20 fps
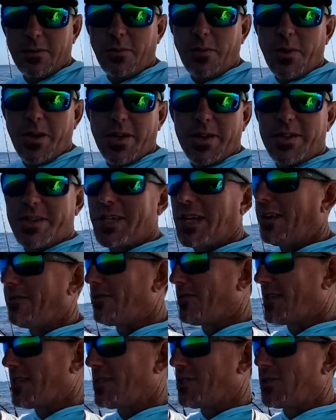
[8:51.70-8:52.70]
We are
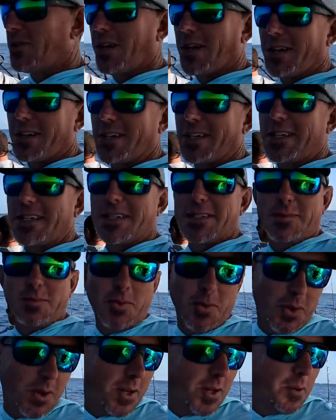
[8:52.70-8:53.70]
definitely struggling this
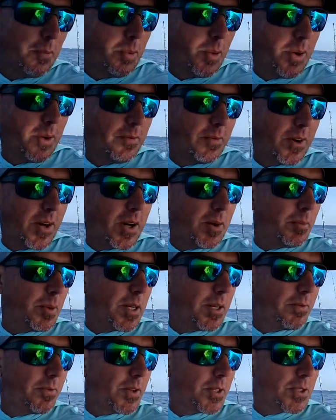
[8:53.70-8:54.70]
morning to put very
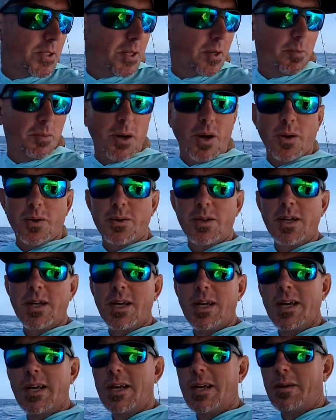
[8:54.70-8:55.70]
many fish in the boat.
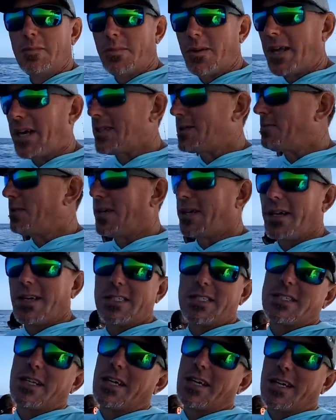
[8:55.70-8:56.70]
But that's
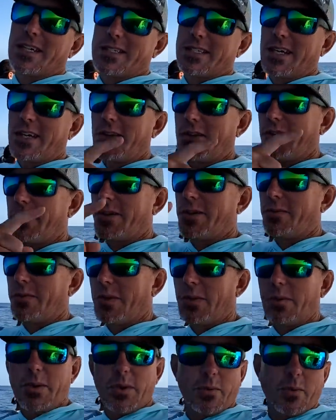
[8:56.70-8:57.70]
because, like I said earlier,
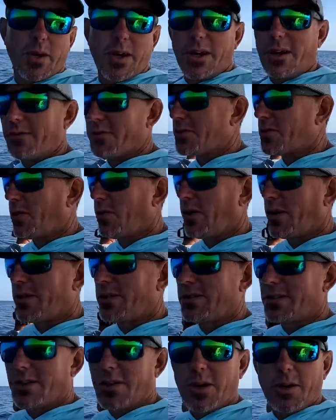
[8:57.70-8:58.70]
we went way
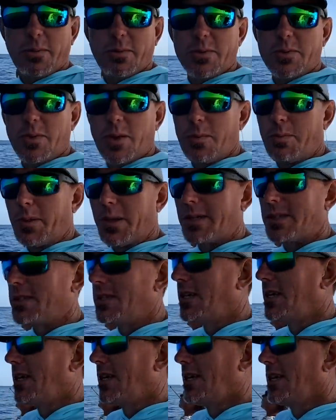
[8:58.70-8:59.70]
offshore. Current was ripping.